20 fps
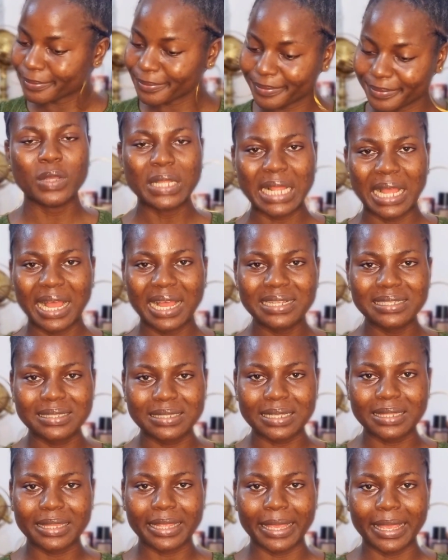When I had
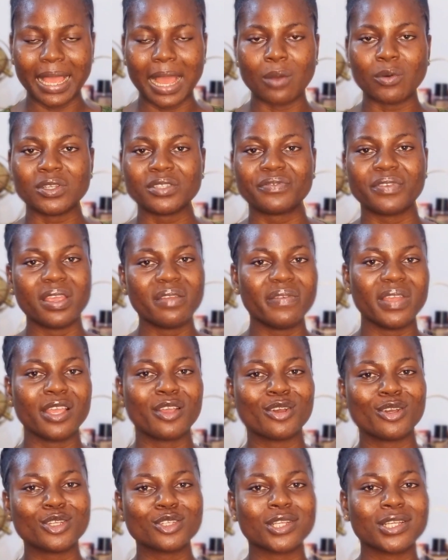Zita, I was very, very
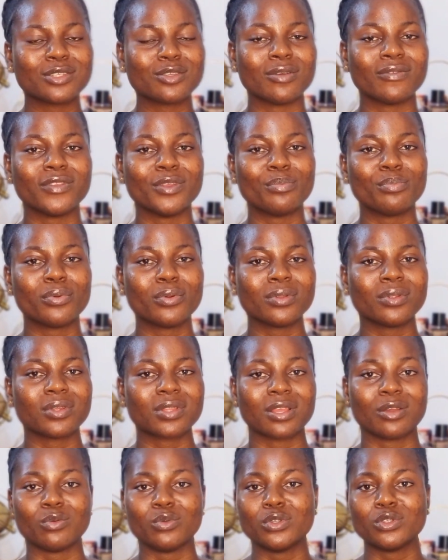conscious of the
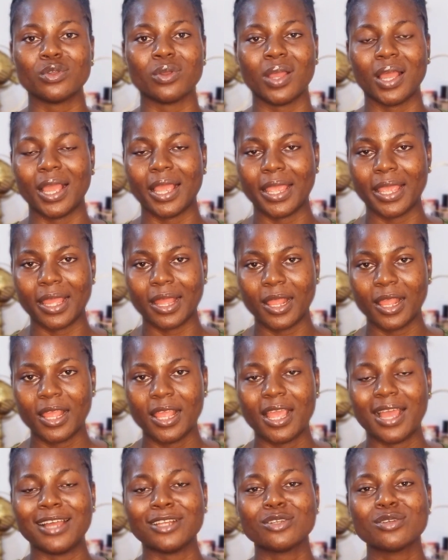product I use on her hair.
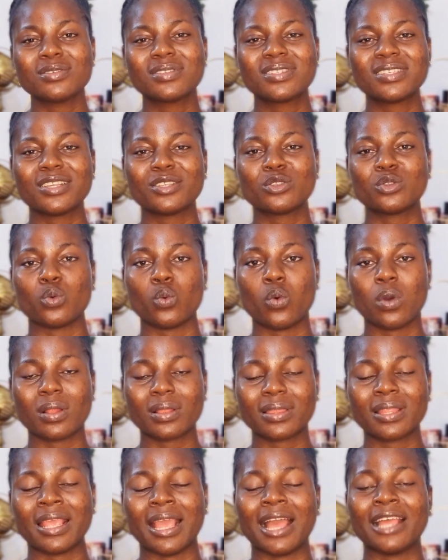I just stick to
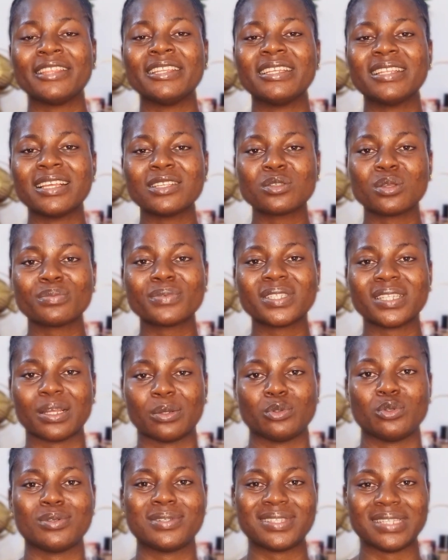one thing. I needed something,
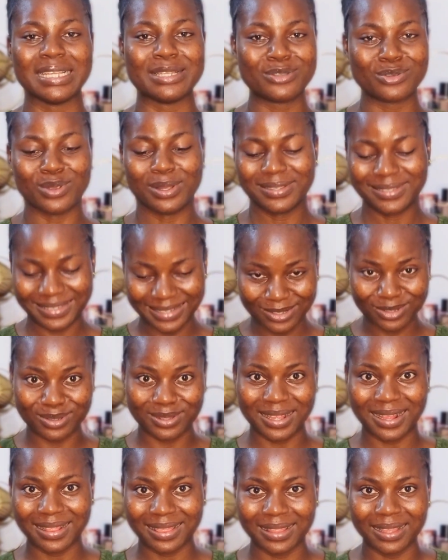I just stick to, I stick to
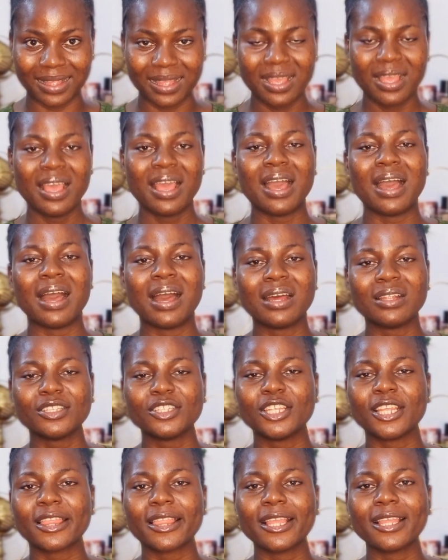that thing.
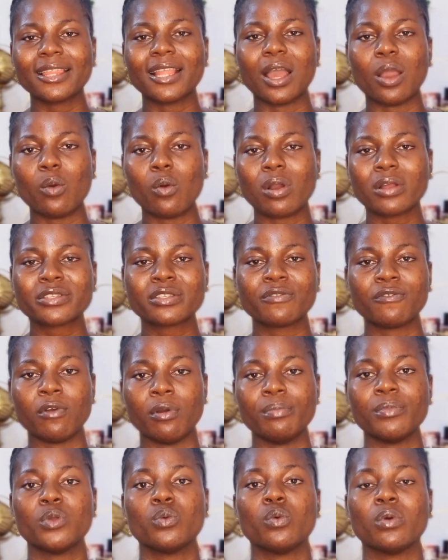And the thing that worked
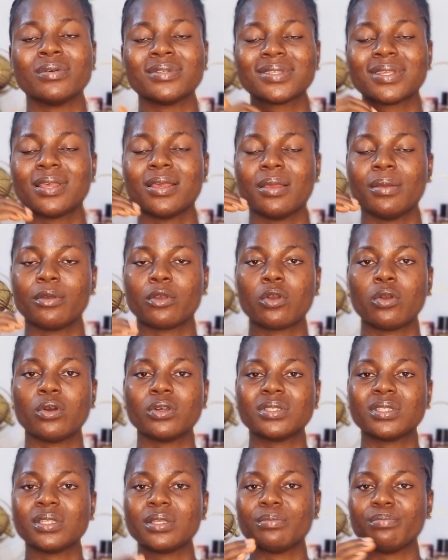for me was
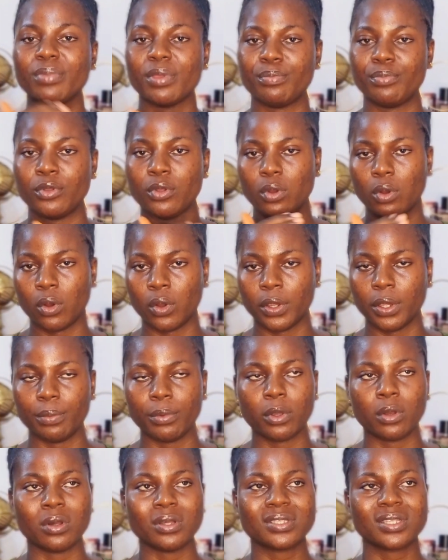causing baby oil,
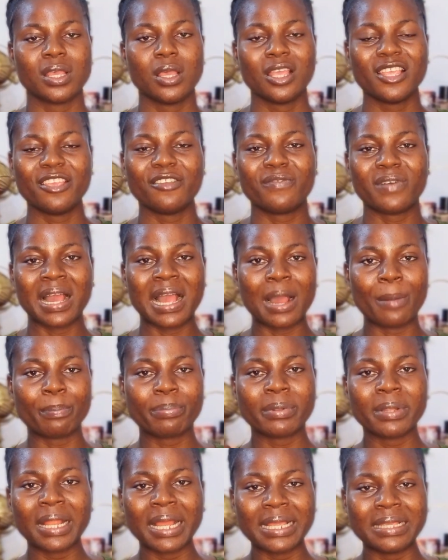because if I
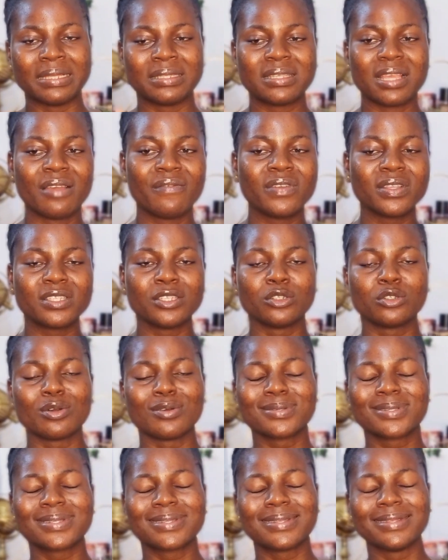apply it, everything
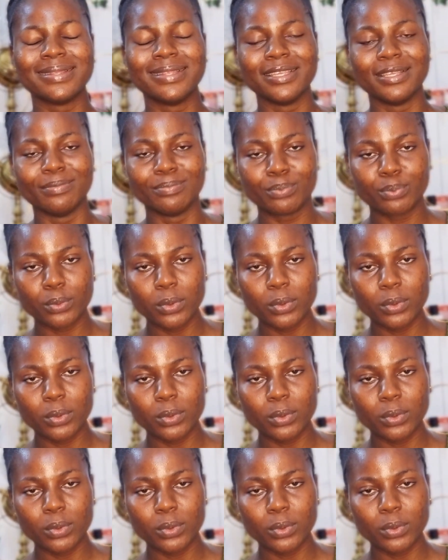just sleek,